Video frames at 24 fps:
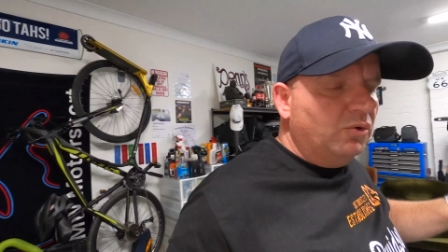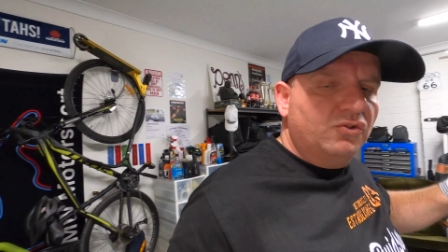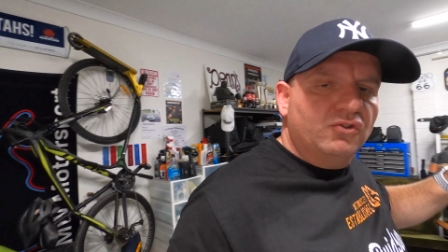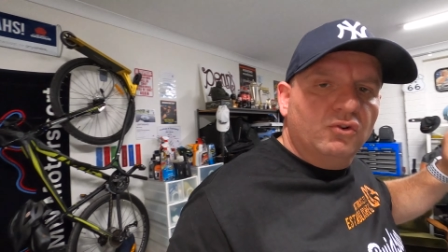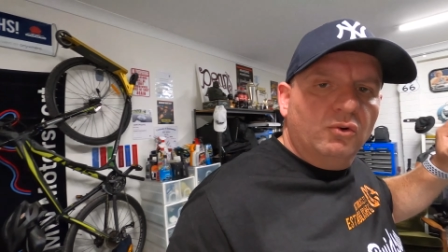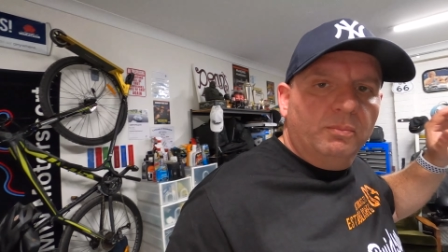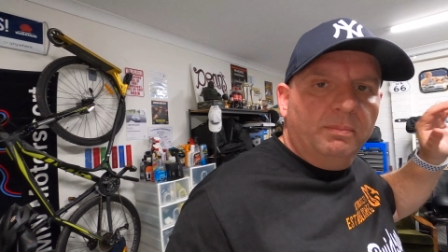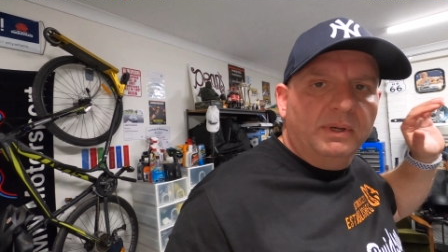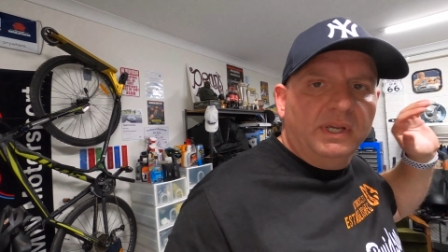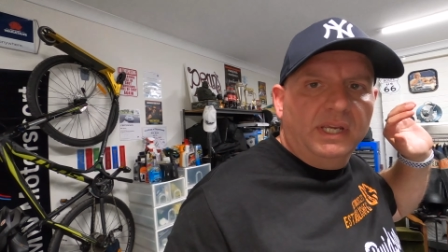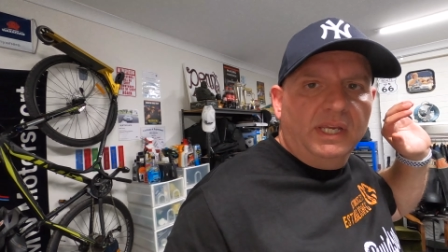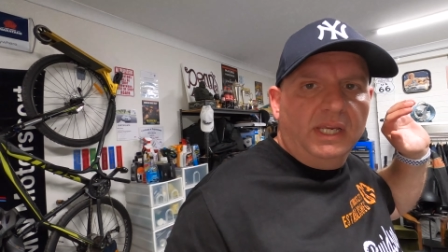which
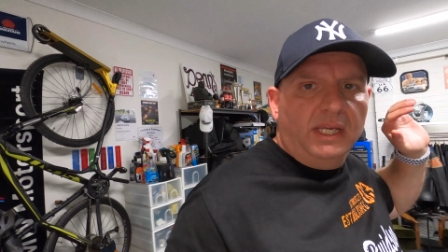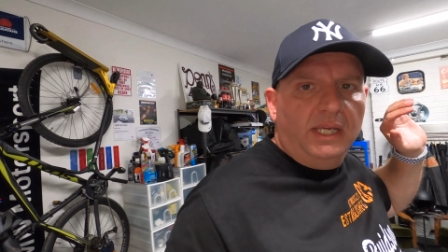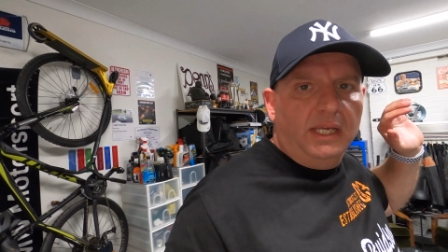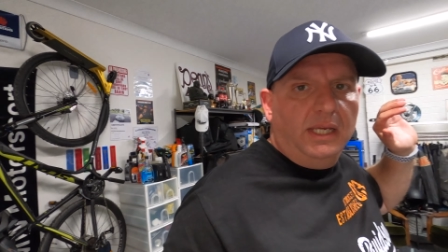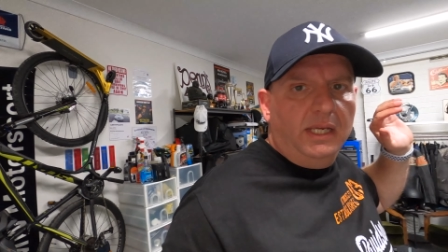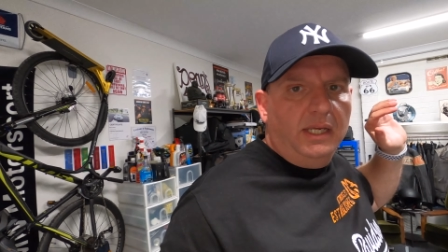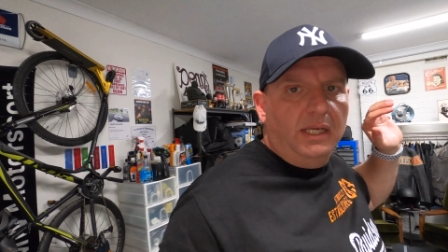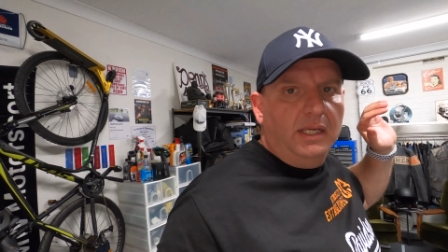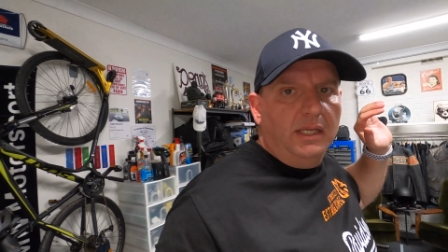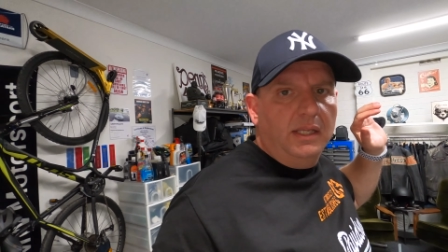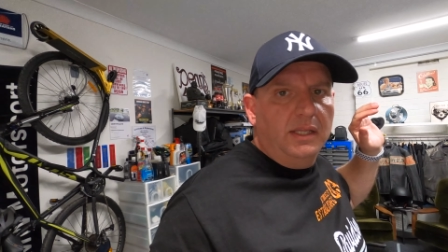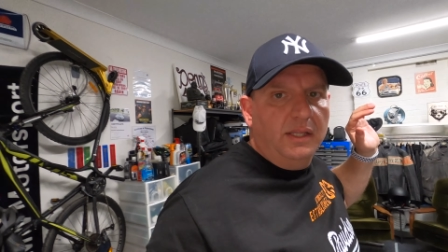will
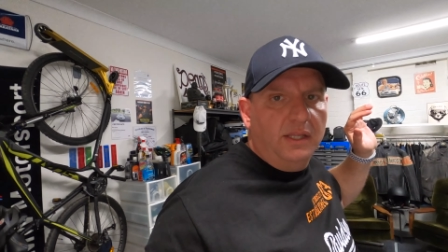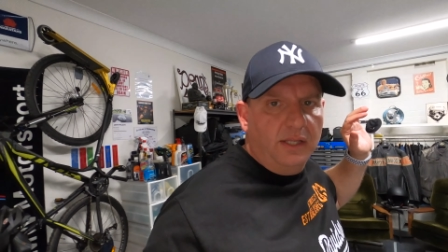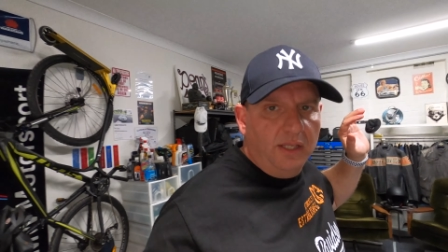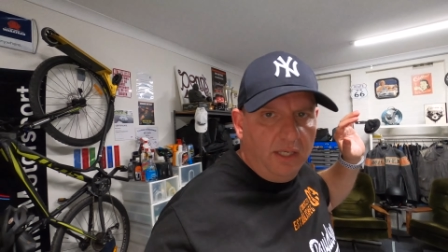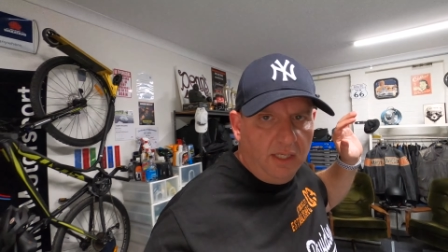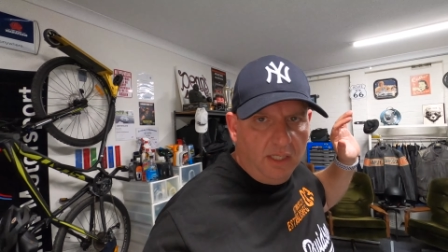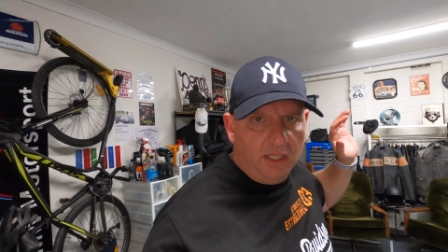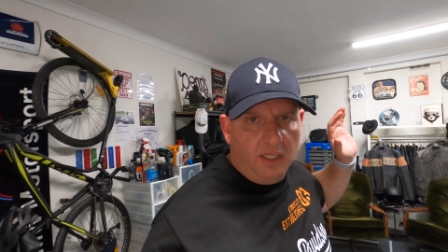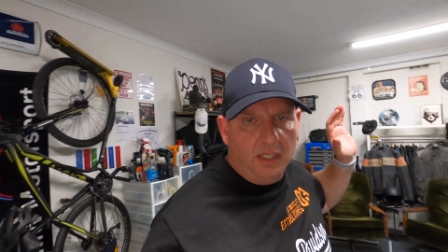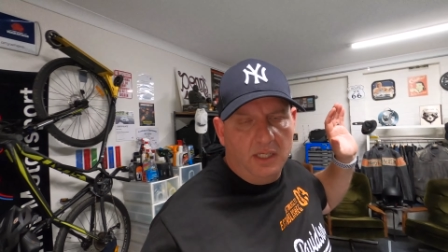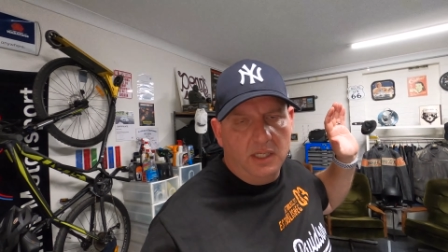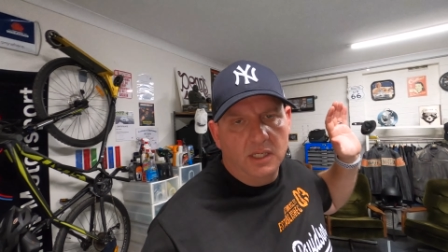be
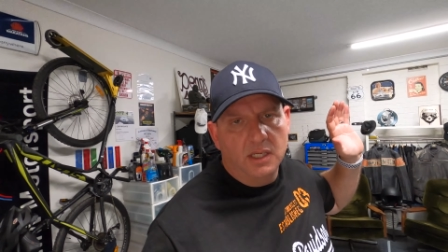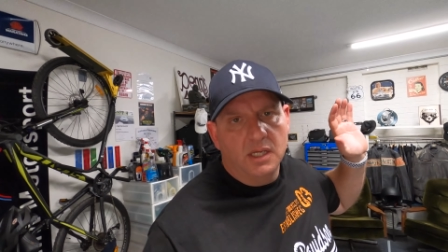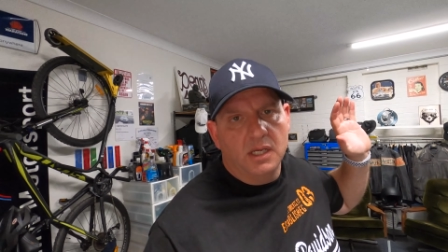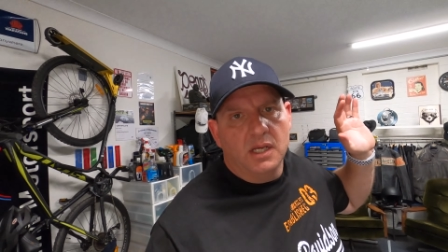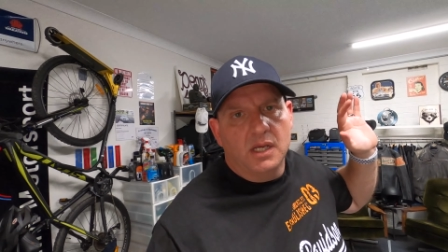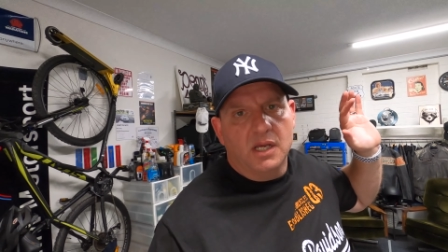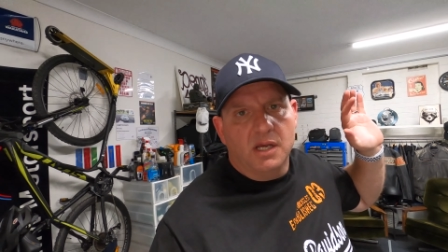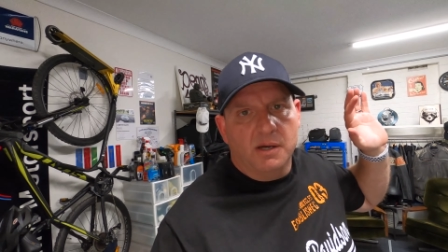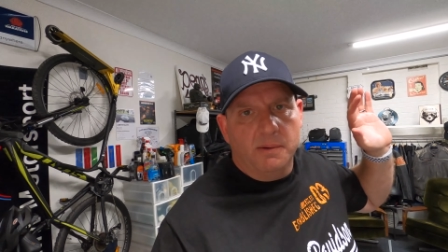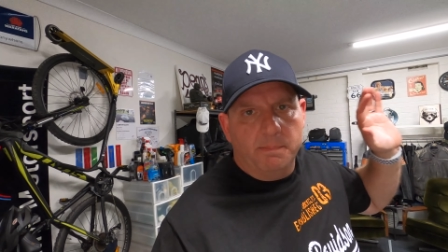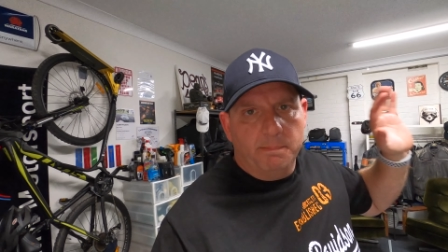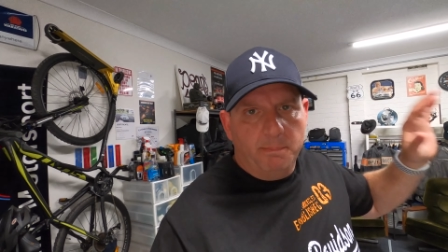the
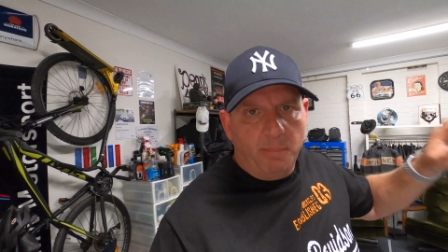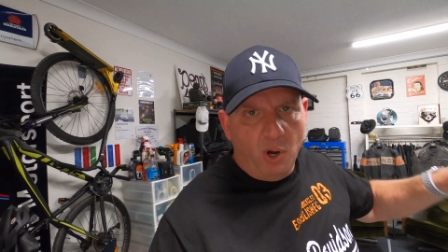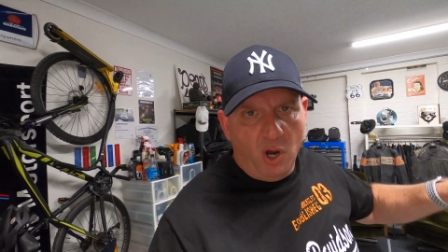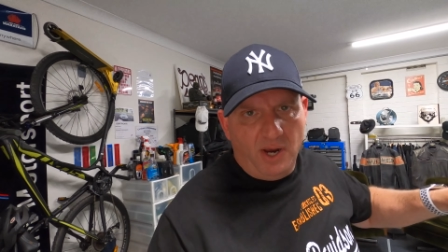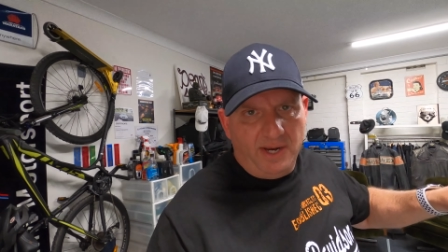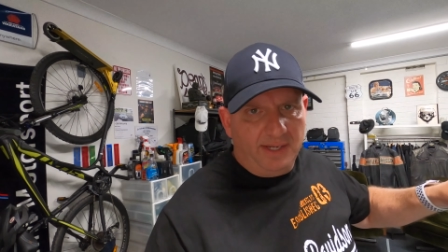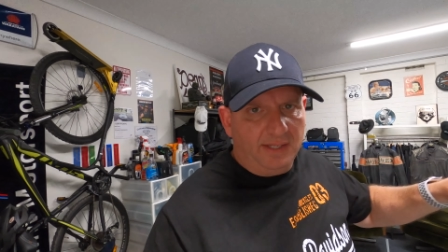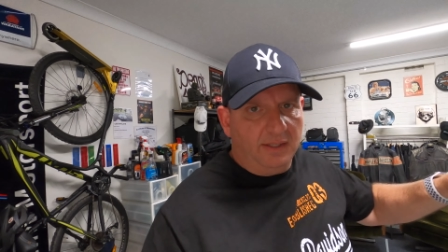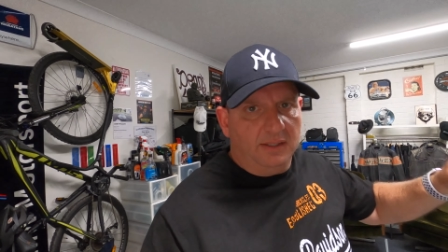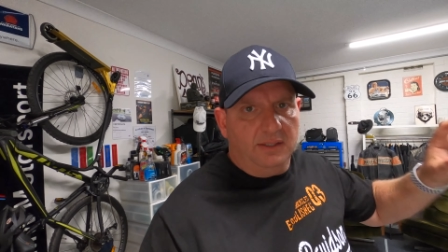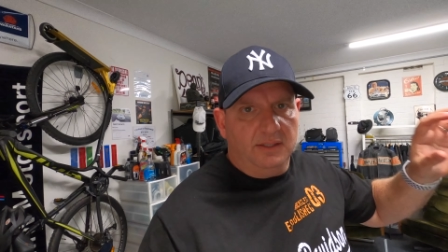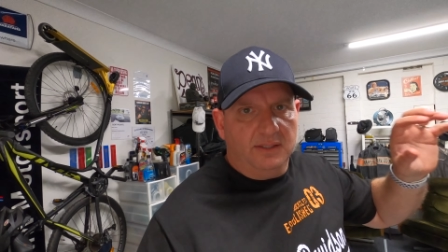
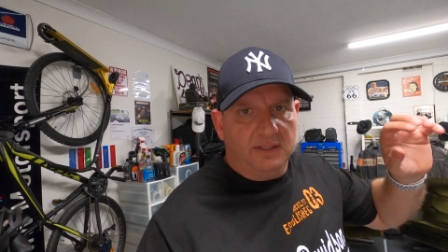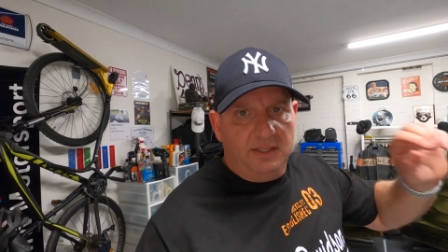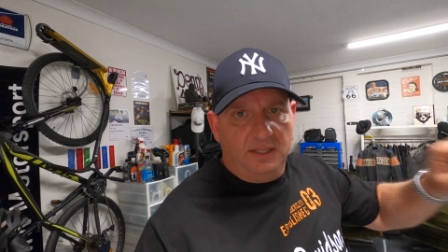bike